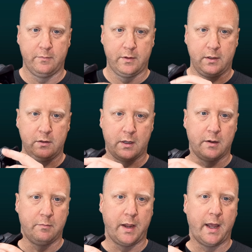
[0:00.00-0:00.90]
You
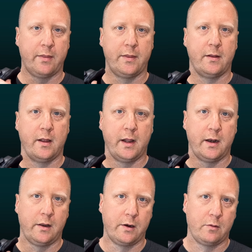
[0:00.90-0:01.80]
can add a
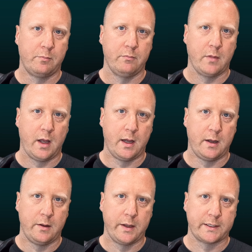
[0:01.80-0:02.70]
little
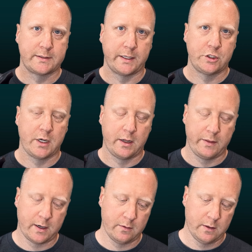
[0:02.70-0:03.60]
extension on
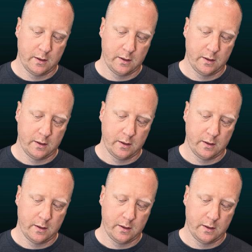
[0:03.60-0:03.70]
there.